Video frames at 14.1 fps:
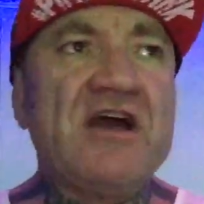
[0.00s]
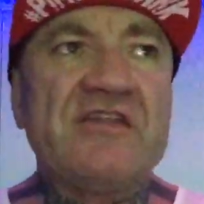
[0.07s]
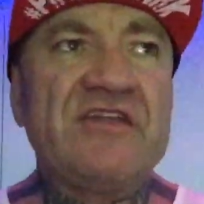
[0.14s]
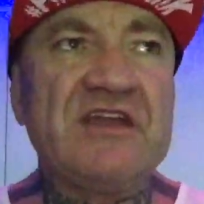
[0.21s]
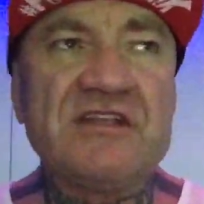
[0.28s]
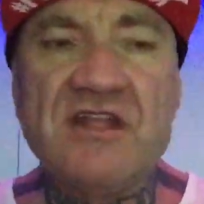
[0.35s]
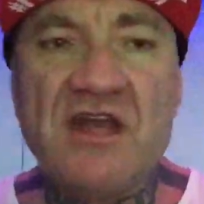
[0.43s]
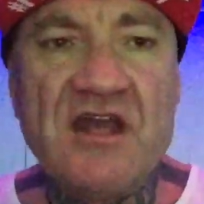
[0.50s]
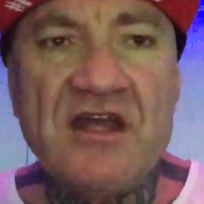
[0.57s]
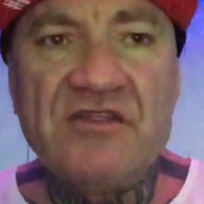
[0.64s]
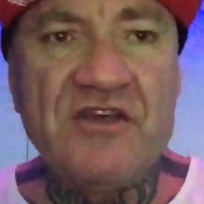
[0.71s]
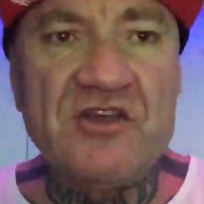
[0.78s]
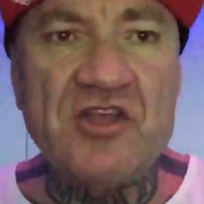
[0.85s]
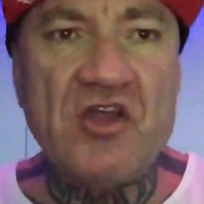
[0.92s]
then
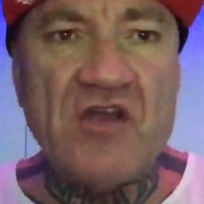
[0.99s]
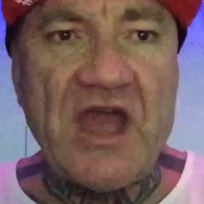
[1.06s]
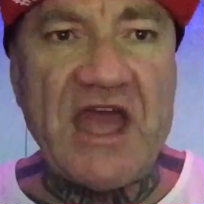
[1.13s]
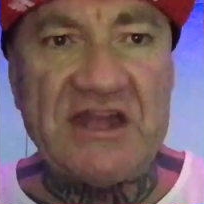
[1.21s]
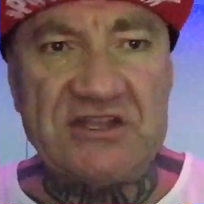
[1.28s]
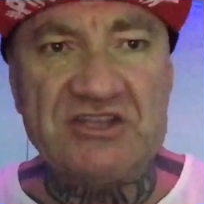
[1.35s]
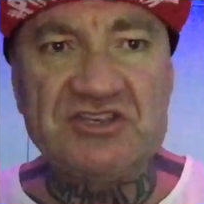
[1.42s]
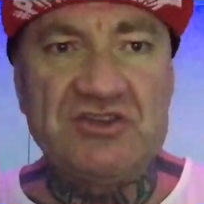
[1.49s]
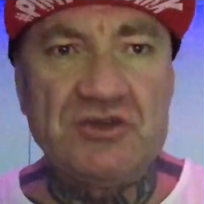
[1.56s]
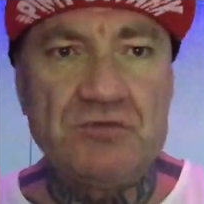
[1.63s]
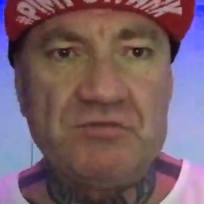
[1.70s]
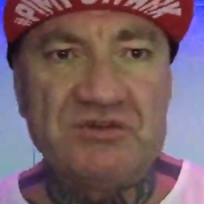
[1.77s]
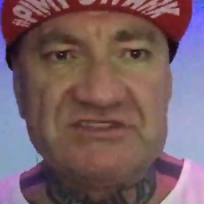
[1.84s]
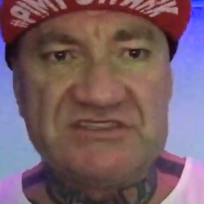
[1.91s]
her
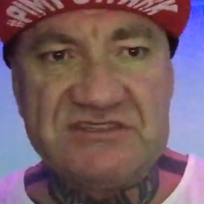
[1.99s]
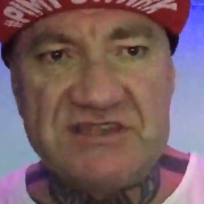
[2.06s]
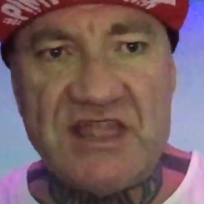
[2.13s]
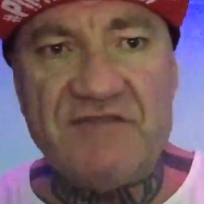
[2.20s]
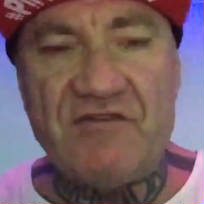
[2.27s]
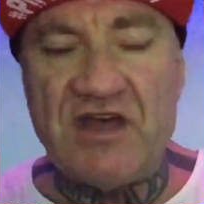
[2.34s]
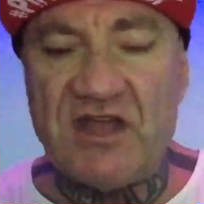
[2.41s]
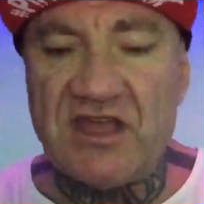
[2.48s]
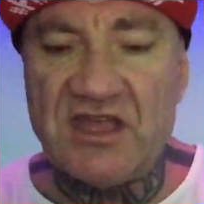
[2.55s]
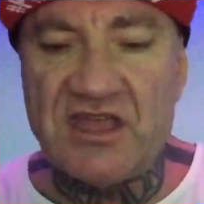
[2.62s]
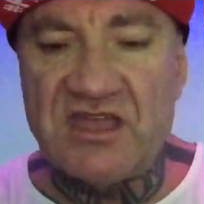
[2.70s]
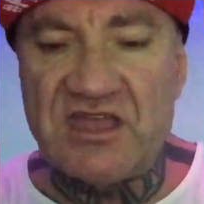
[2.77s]
attitude was never